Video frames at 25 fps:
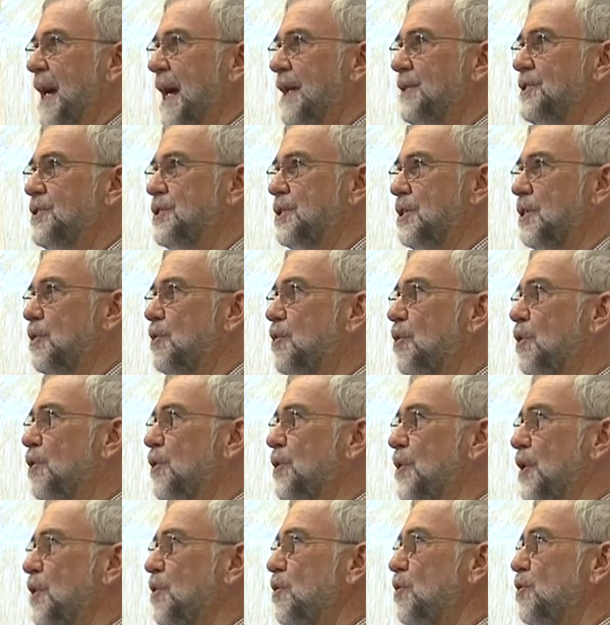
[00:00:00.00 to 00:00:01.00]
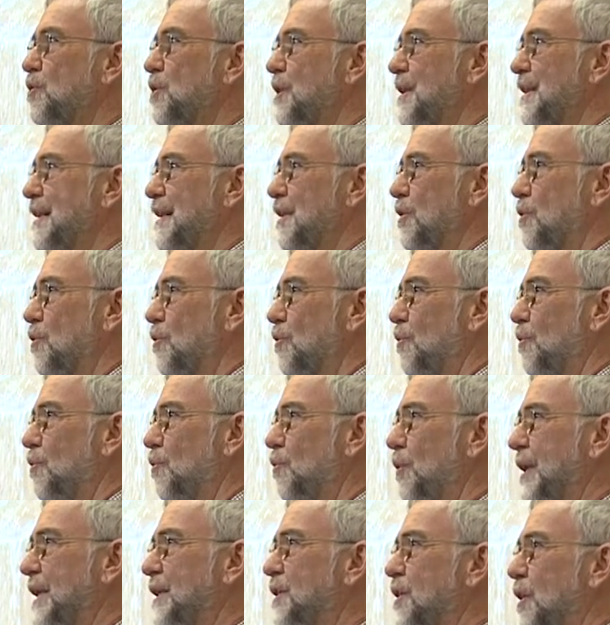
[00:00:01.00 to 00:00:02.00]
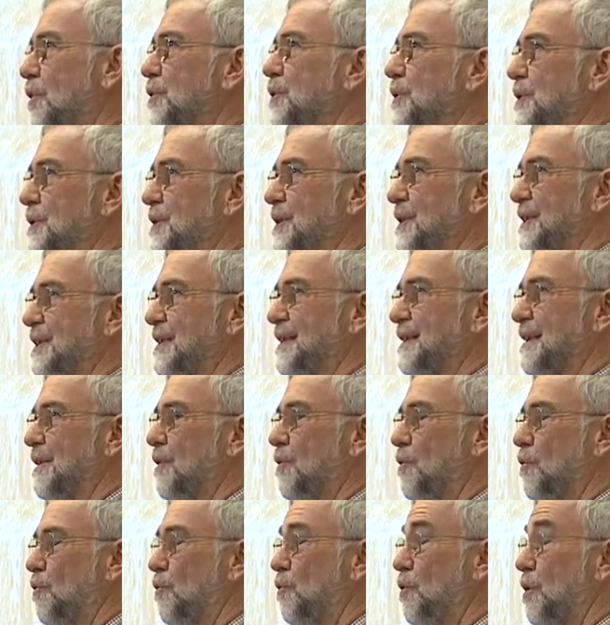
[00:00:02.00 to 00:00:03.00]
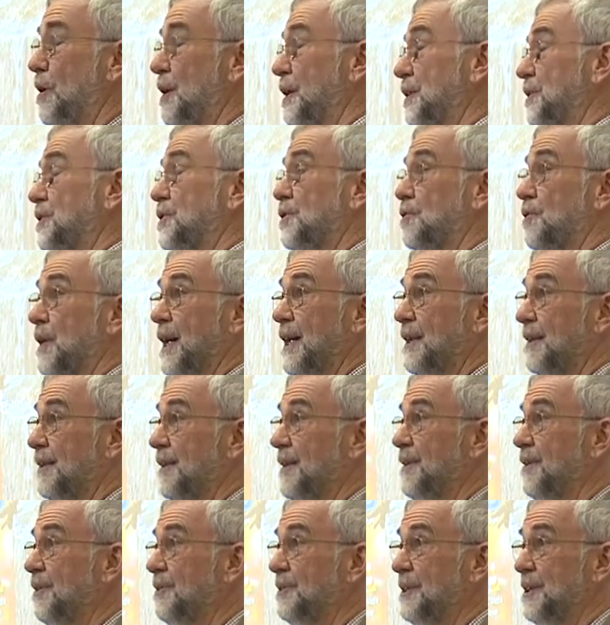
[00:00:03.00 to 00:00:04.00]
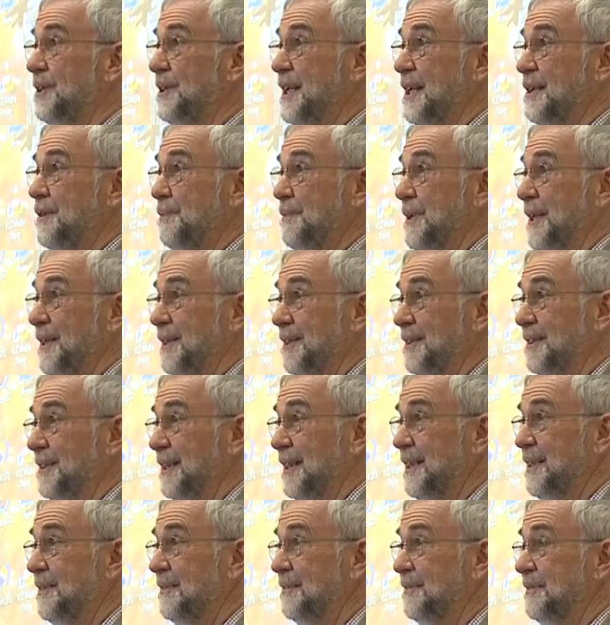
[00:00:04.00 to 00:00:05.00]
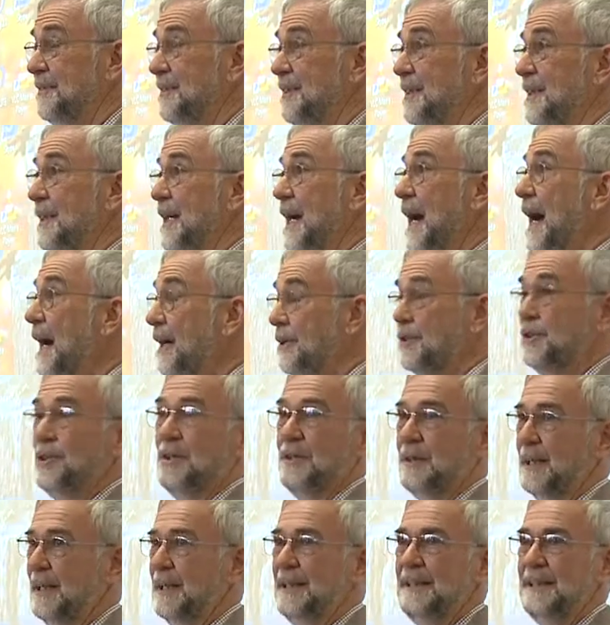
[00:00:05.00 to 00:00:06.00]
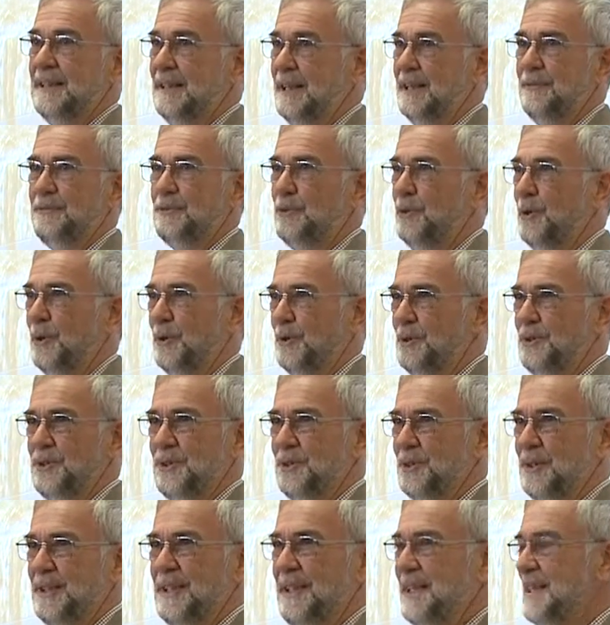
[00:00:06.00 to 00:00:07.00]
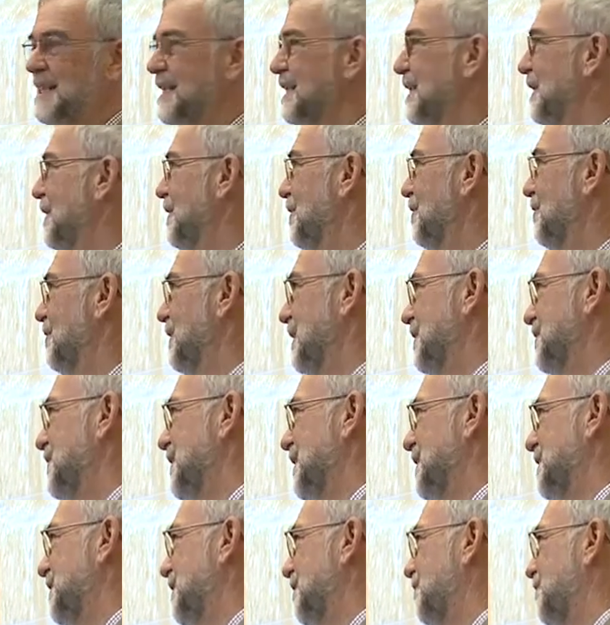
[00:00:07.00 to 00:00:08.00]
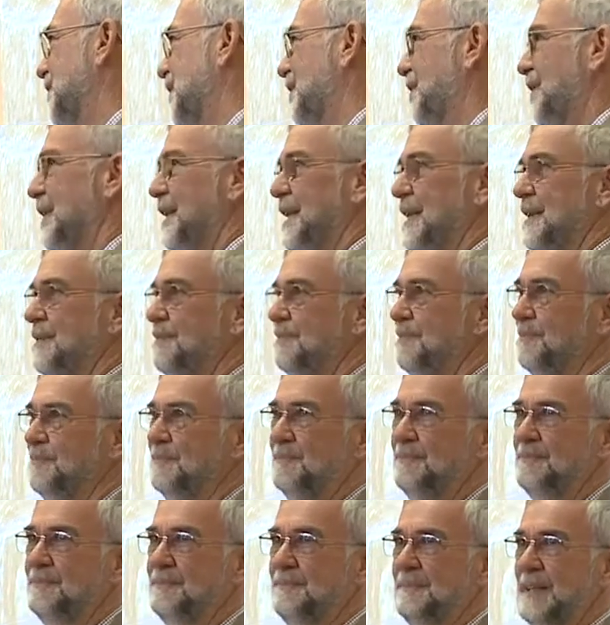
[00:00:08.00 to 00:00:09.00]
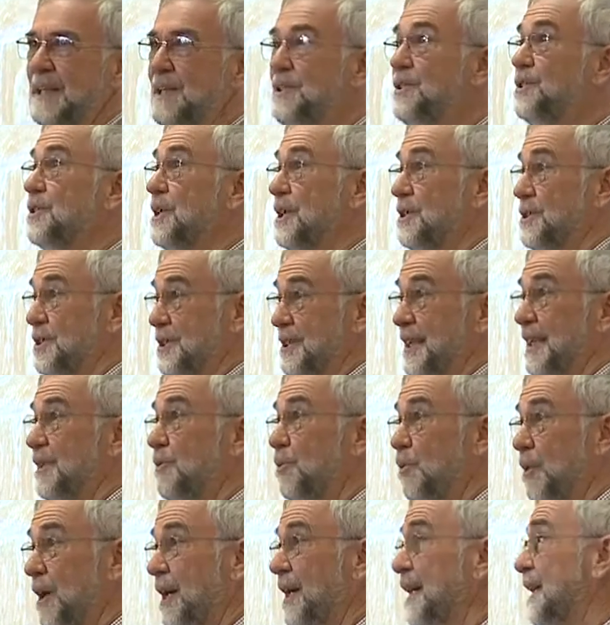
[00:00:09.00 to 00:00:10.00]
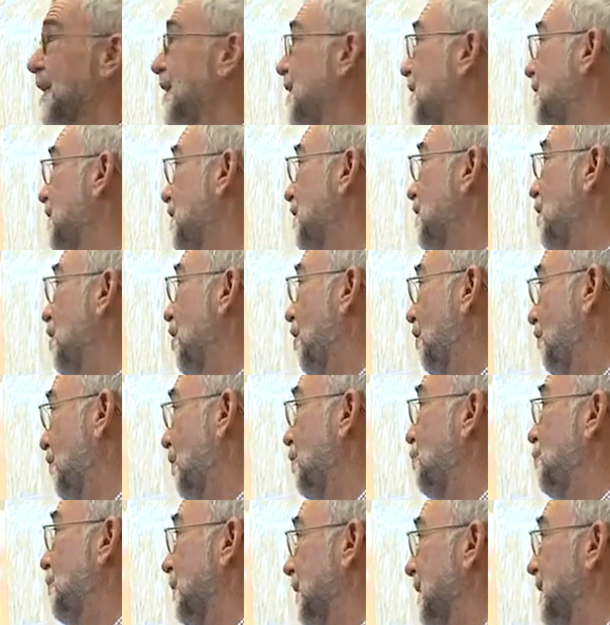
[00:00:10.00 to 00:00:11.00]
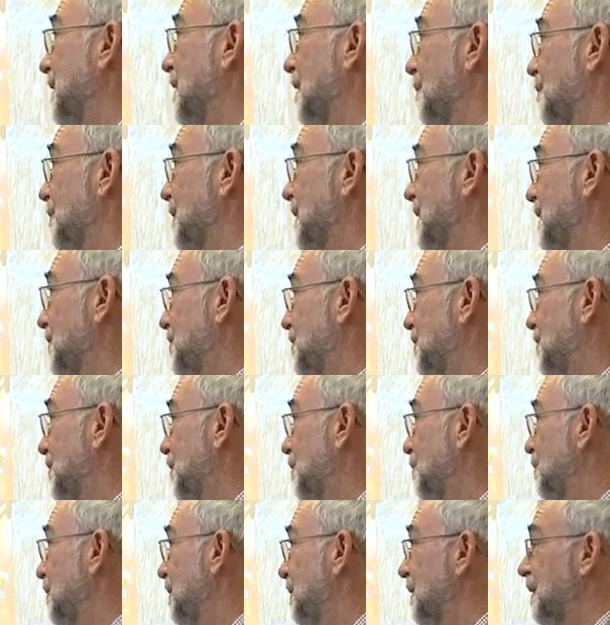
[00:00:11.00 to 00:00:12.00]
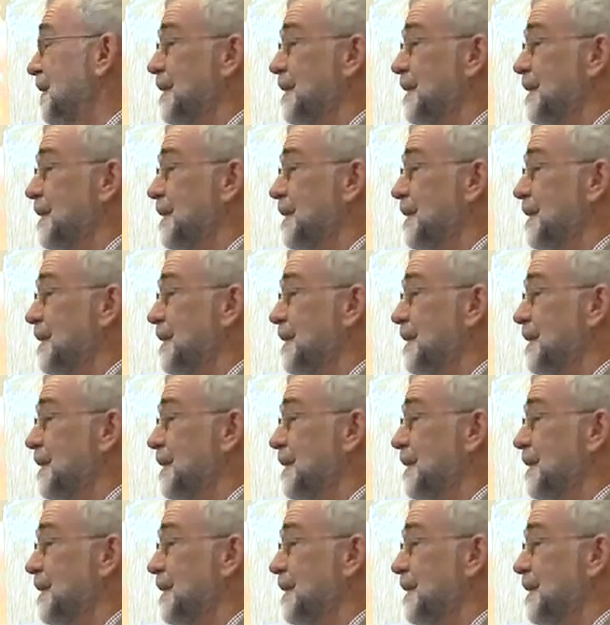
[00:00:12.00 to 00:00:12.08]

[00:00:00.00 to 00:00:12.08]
And so although we don't work directly on the death penalty, actually, of course, this is a very interesting way of opening up the issue.